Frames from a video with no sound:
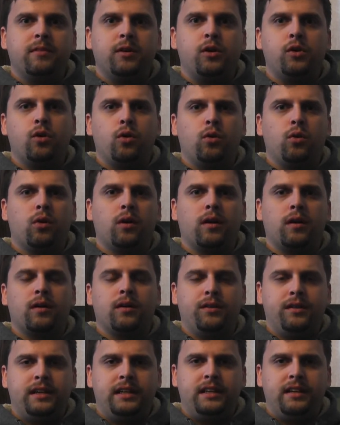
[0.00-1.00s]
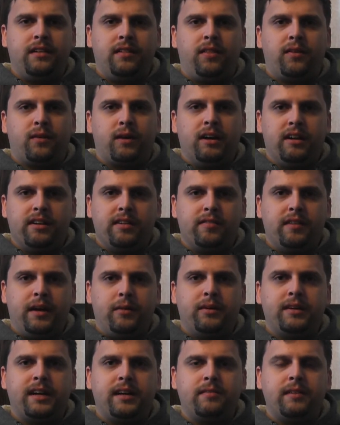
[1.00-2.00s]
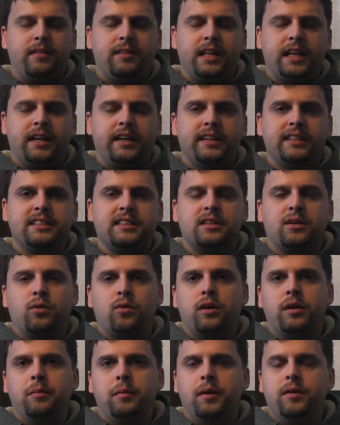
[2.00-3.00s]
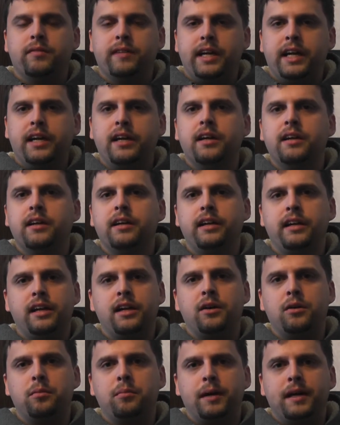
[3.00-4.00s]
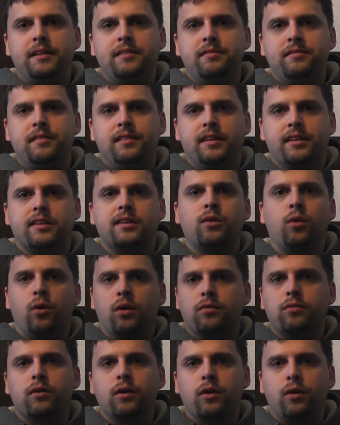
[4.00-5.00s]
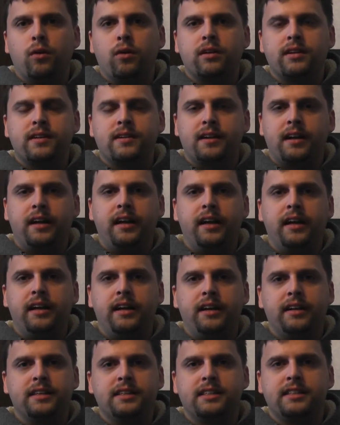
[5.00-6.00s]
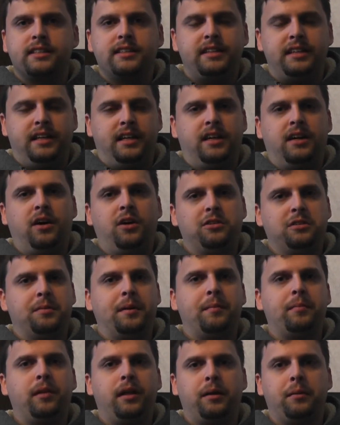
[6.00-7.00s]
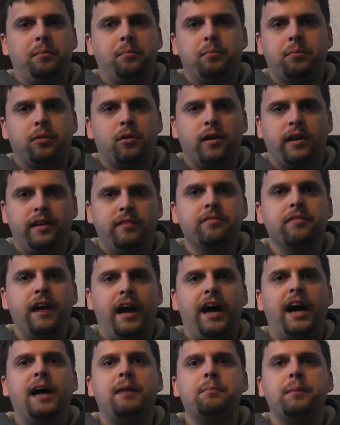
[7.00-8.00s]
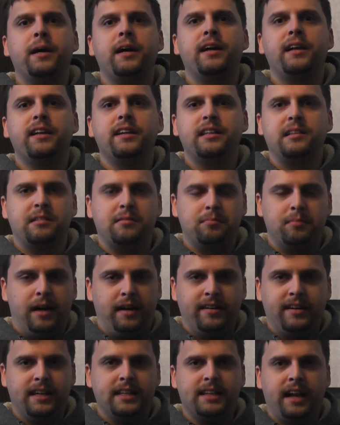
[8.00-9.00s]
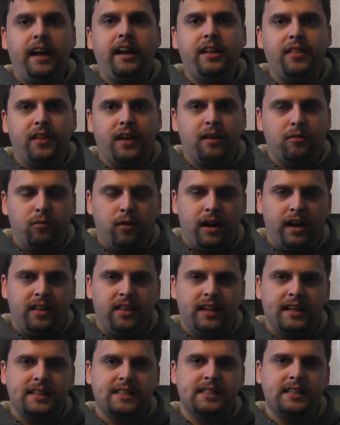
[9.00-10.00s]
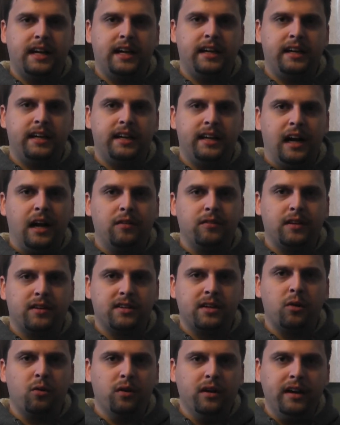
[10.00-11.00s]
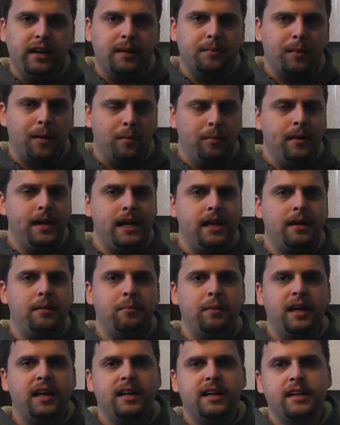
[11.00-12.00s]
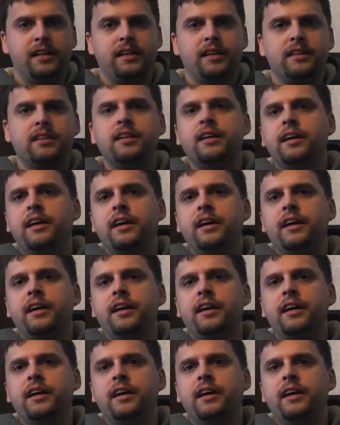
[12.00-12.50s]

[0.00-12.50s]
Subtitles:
gore and the thrills of that, which I have nothing against a gory movie. But just gore for gore's sake is, ultimately pretty vapid as much as anything for anything's sake, if there's no deeper meaning behind it.